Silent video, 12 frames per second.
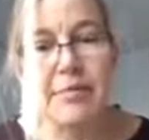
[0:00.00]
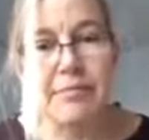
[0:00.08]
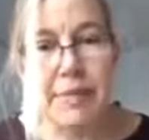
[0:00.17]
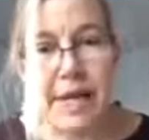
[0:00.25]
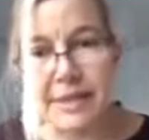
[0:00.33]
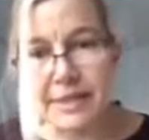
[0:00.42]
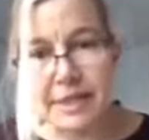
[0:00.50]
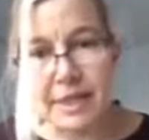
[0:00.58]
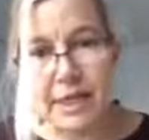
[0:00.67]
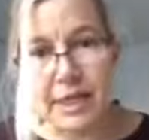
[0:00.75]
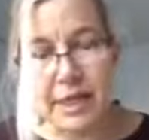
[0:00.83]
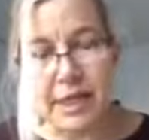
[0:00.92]

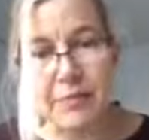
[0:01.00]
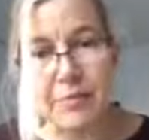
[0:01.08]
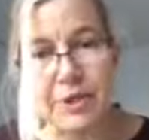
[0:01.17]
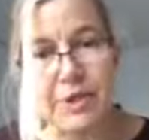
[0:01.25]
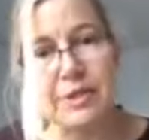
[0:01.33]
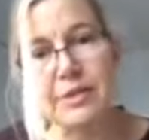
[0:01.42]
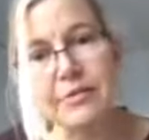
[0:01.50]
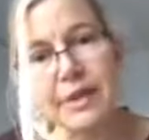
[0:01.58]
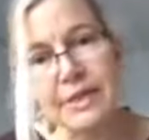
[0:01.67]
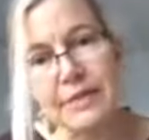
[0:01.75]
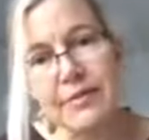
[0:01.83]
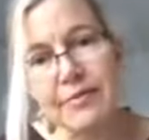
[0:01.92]
mastic gum, which is a
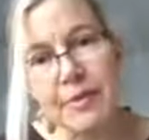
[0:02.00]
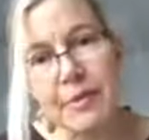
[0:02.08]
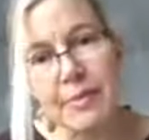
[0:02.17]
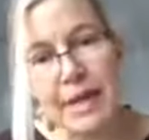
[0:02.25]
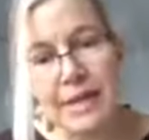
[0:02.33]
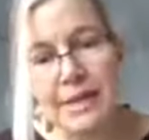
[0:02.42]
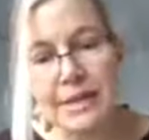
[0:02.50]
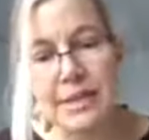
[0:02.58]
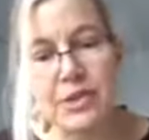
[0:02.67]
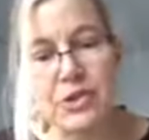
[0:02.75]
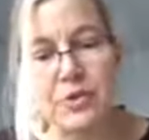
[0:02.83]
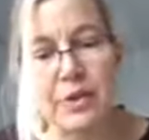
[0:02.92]
resin from the
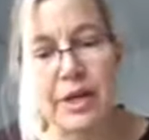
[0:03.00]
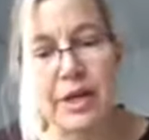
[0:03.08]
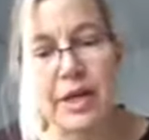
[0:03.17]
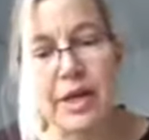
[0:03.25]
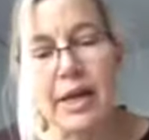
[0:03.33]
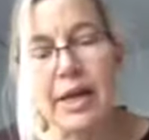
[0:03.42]
mastic tree,